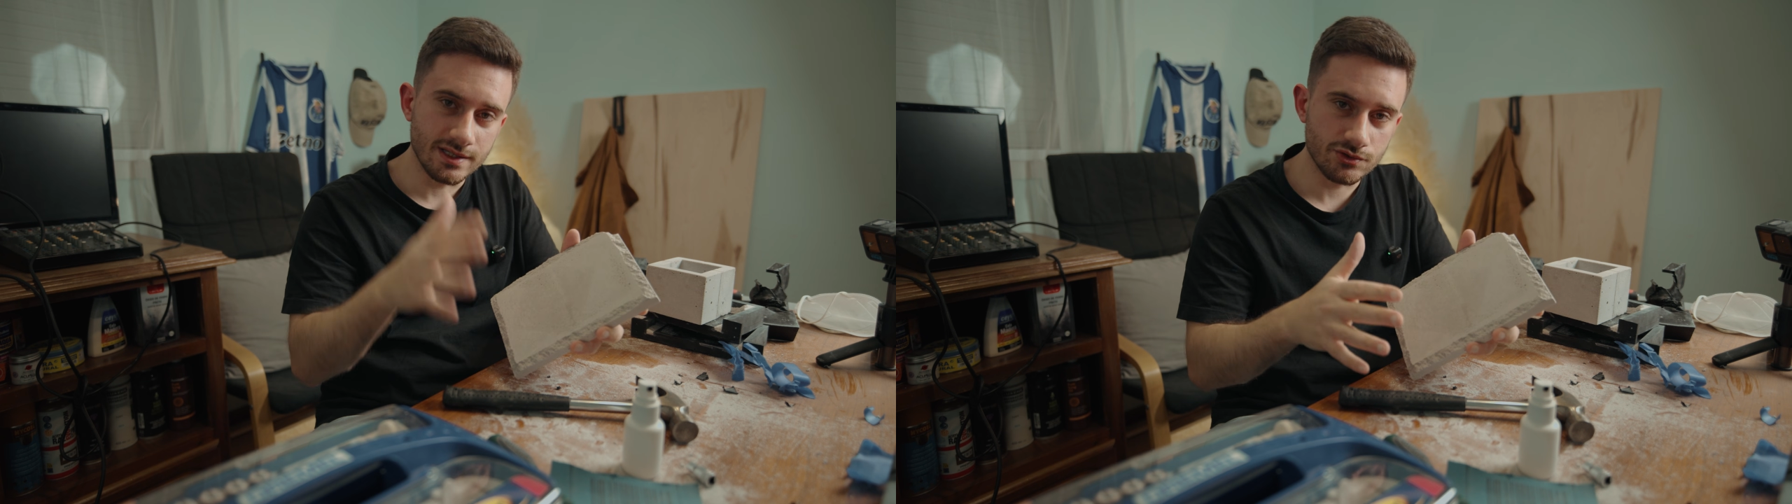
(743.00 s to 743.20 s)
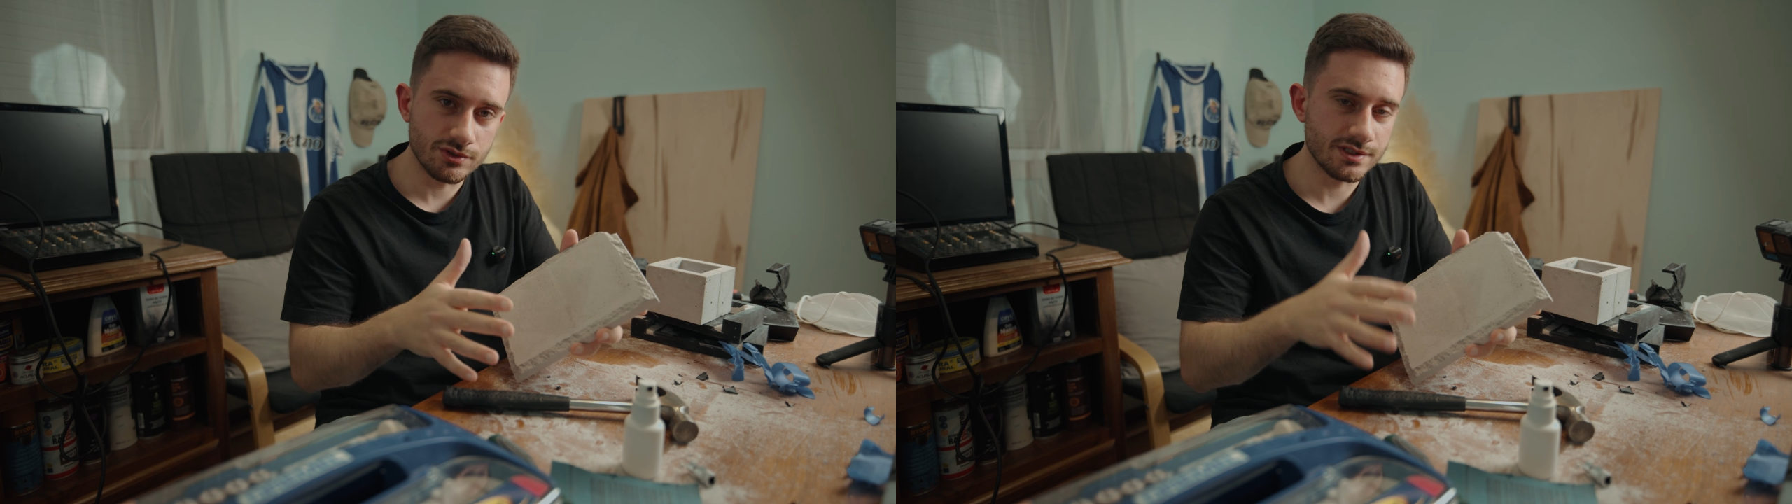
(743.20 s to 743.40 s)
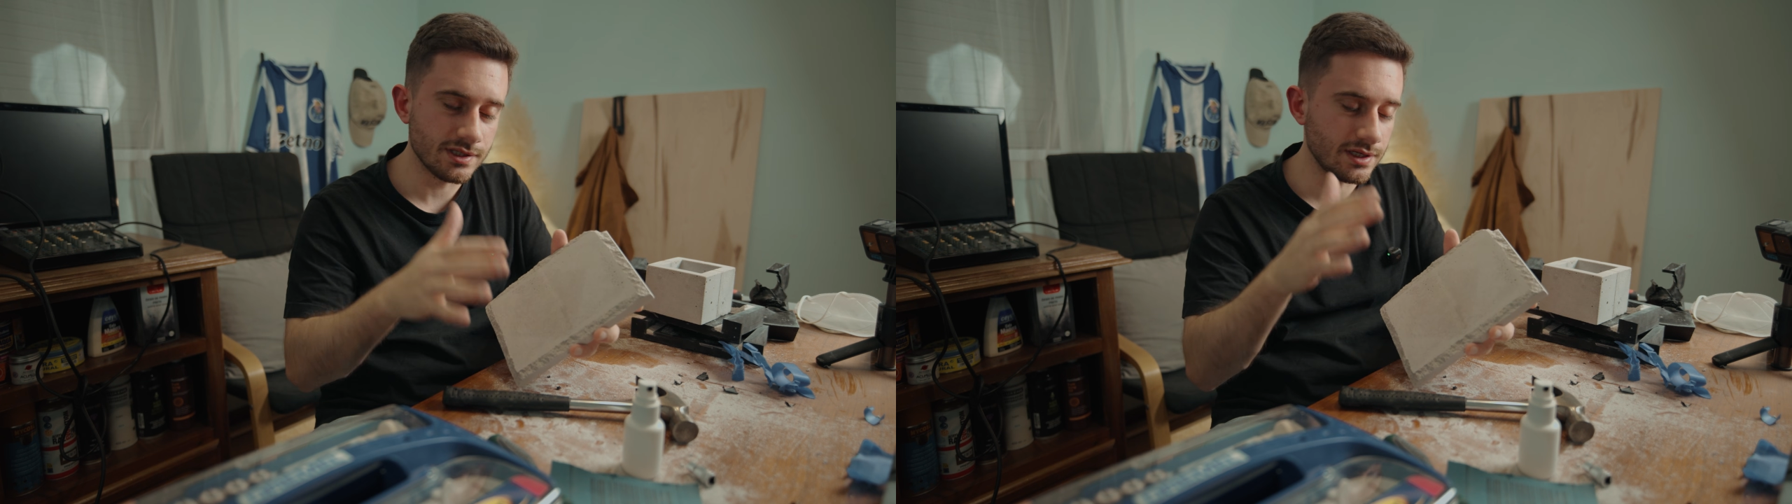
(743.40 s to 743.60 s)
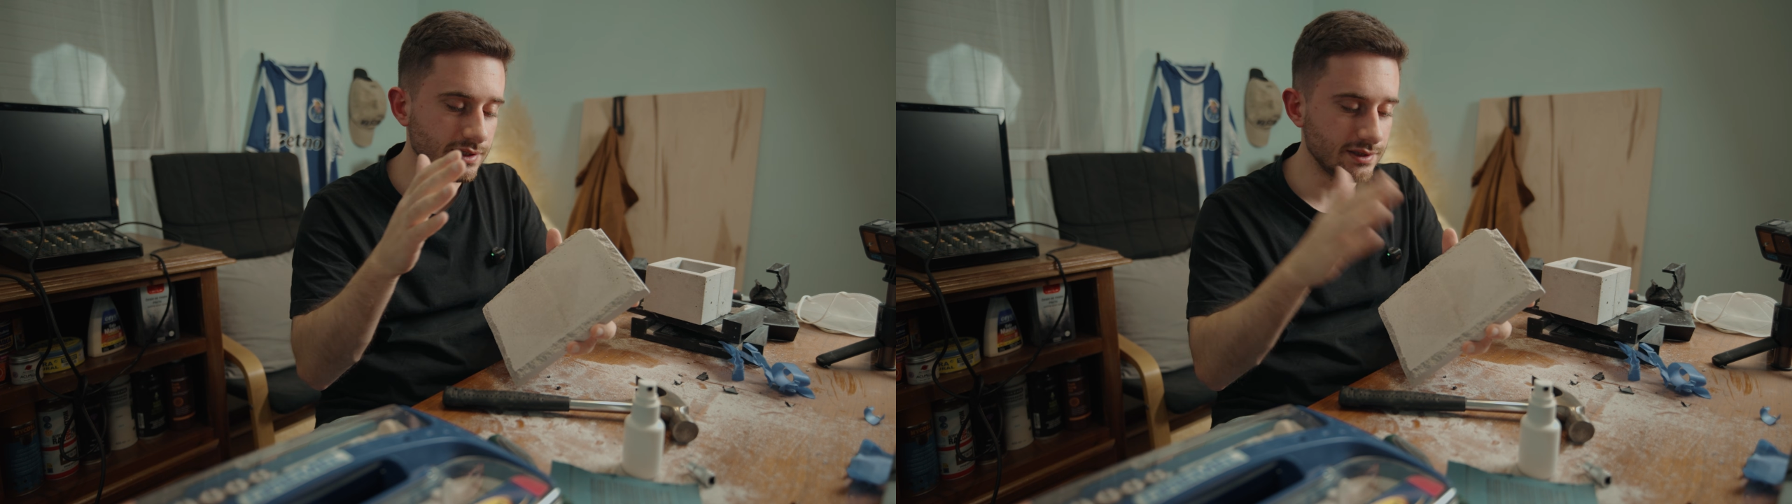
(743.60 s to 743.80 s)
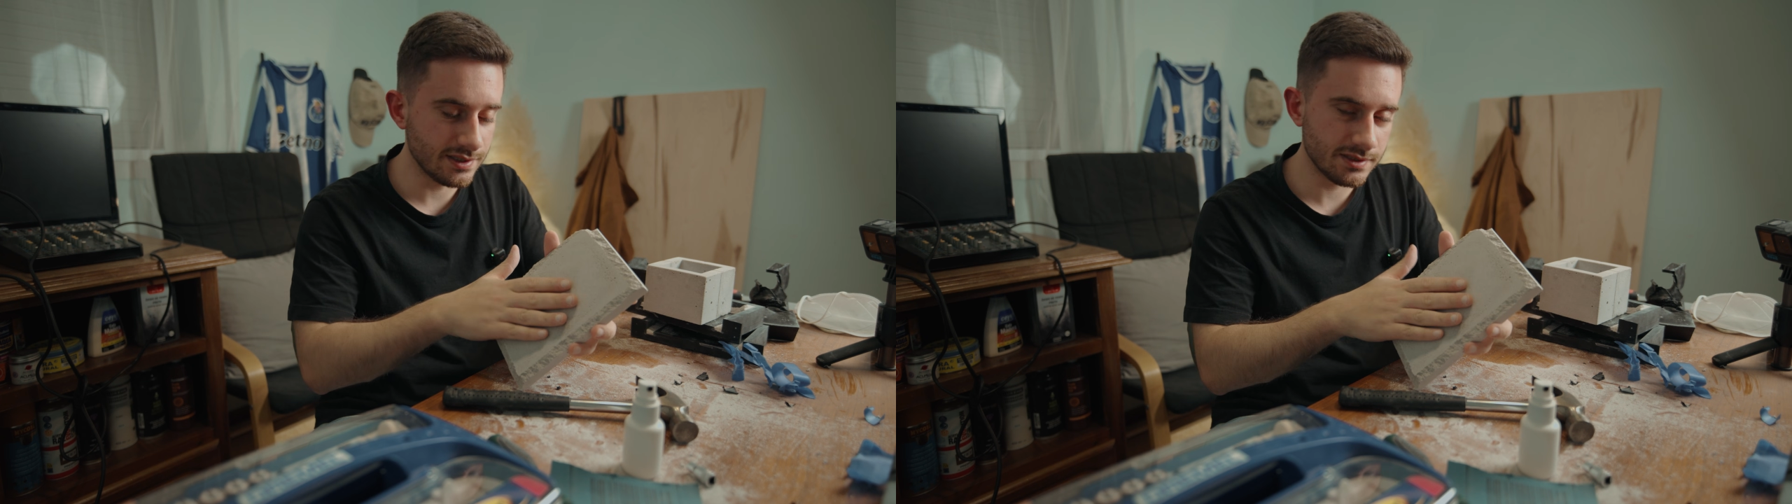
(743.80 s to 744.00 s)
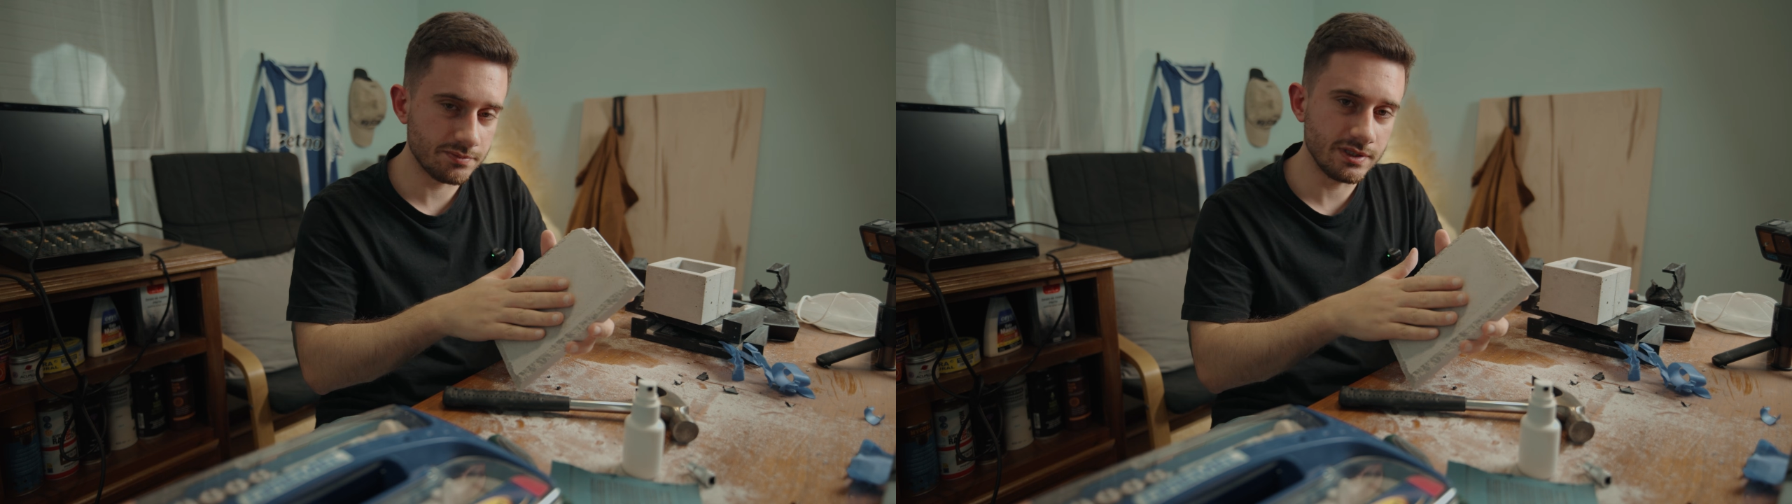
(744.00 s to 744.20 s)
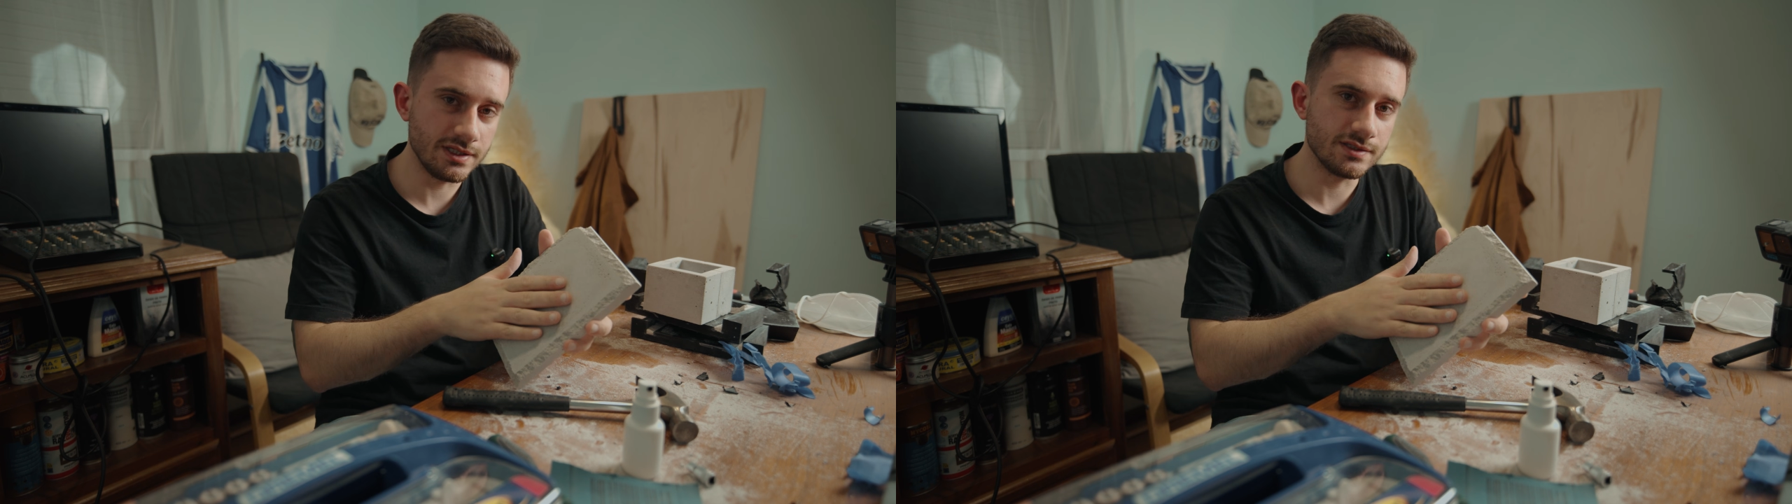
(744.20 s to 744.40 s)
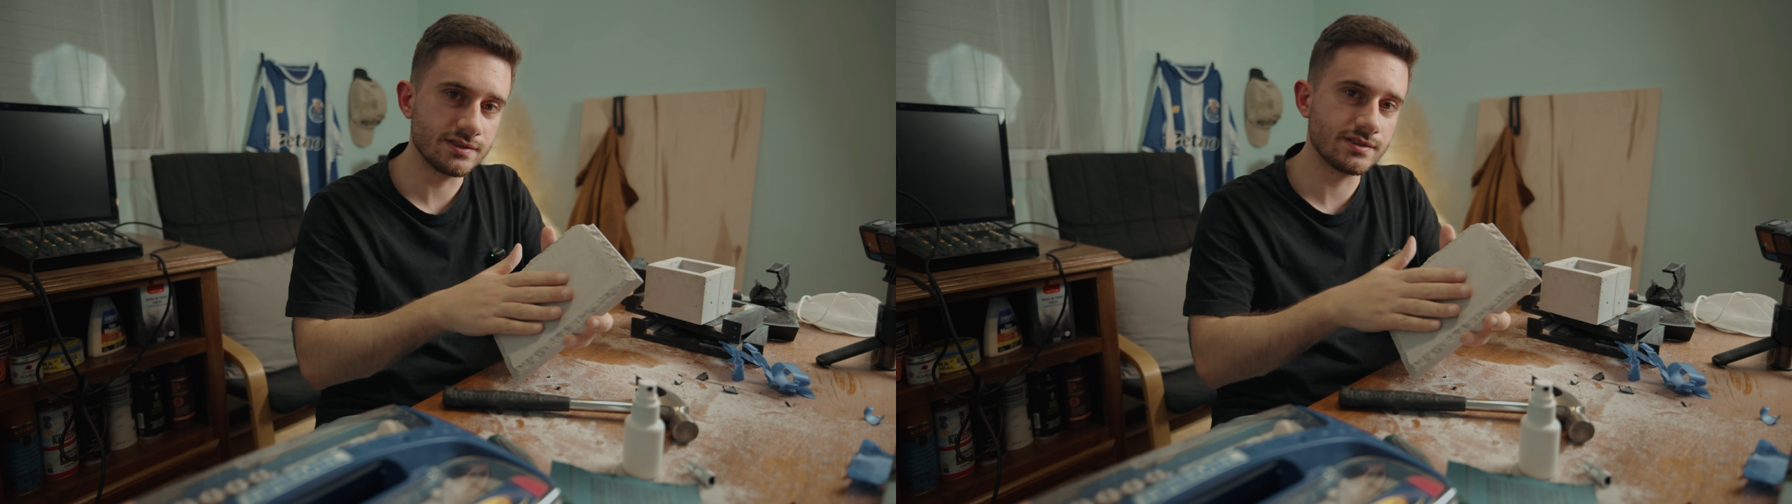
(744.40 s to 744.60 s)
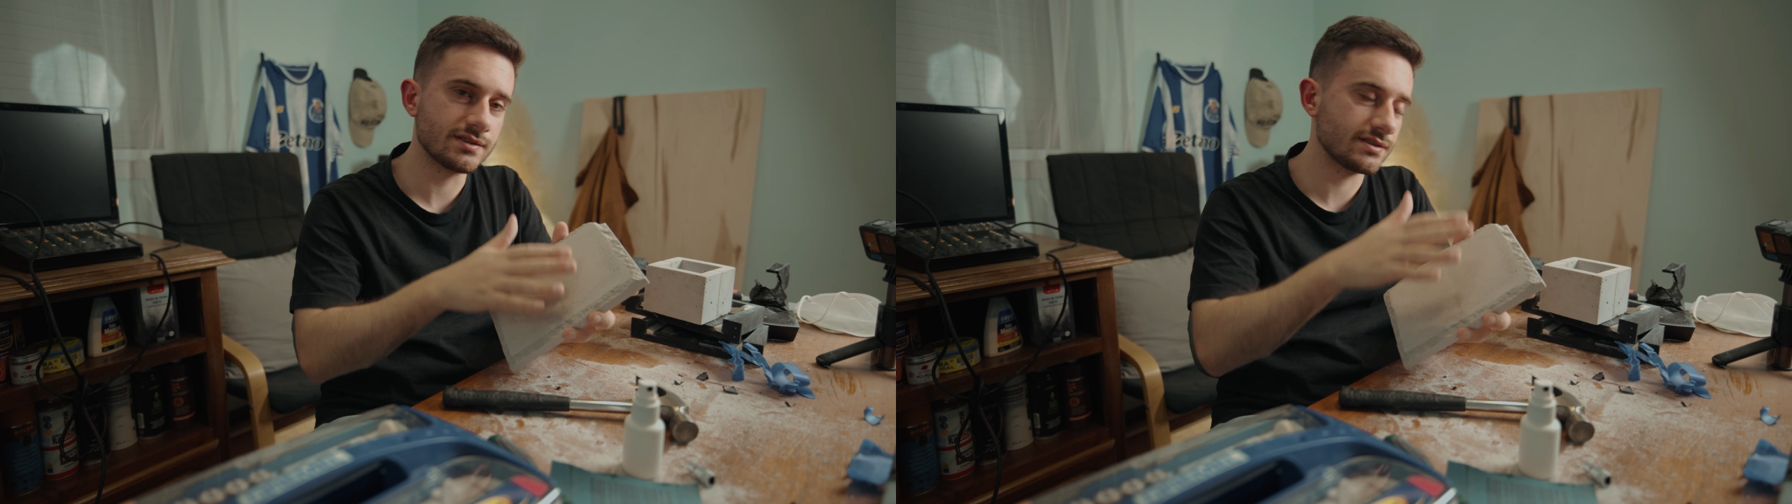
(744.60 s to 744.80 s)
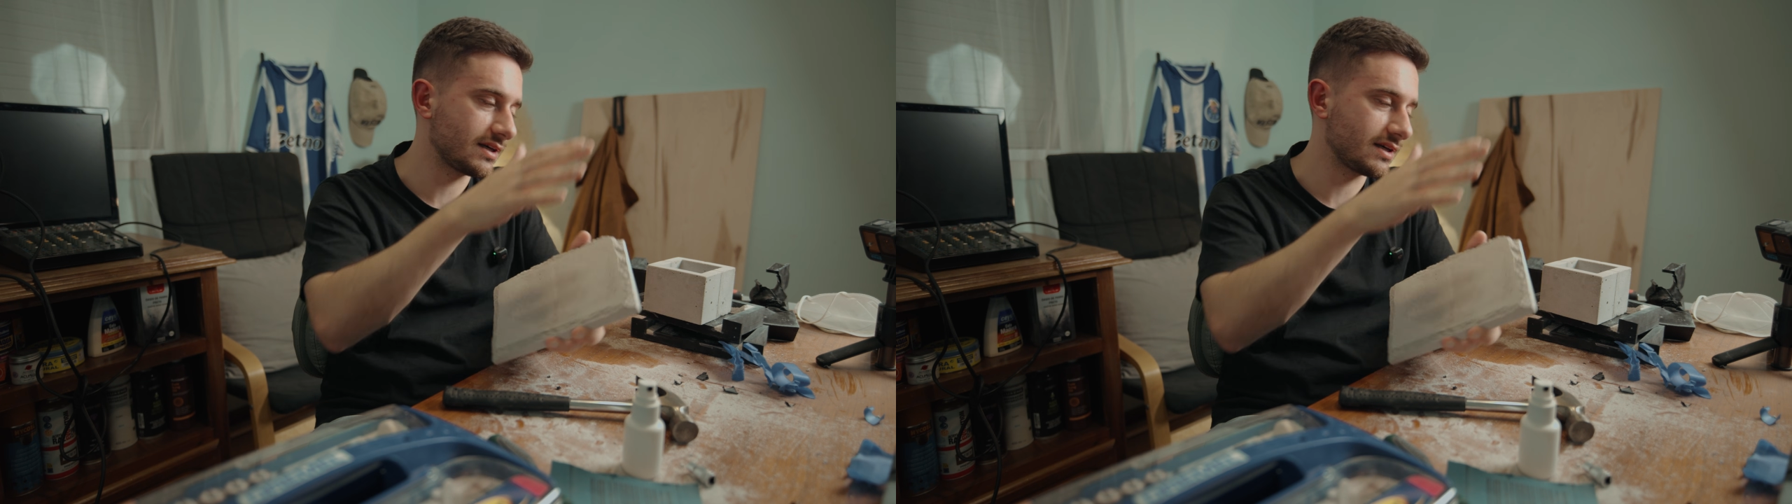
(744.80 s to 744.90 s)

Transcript: interested in this piece